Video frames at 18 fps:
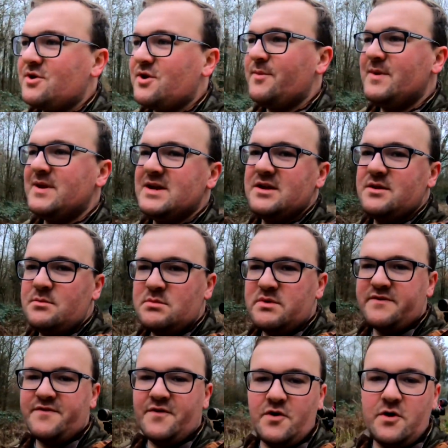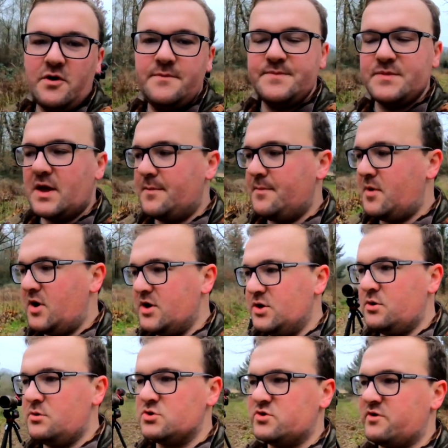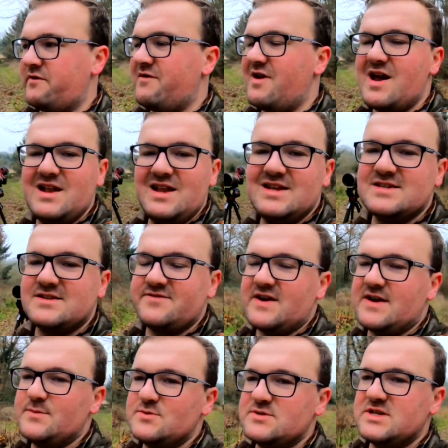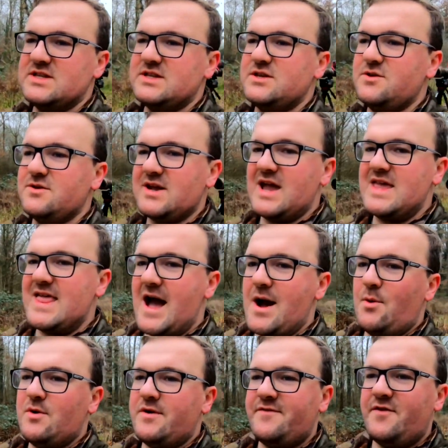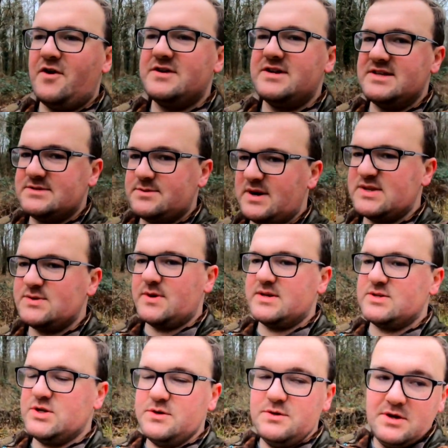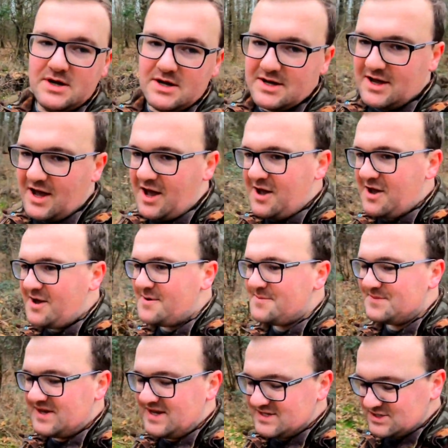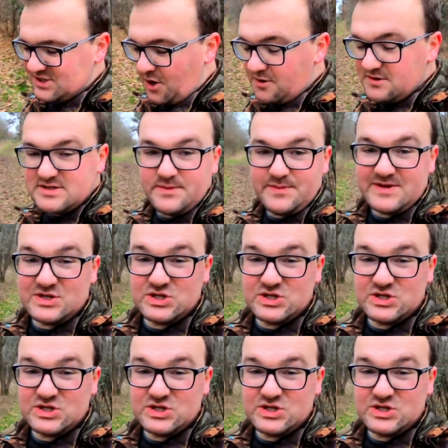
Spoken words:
coming in at number 4 on my ultra rare list of animals in the UK that I want to find in 2022 is going to be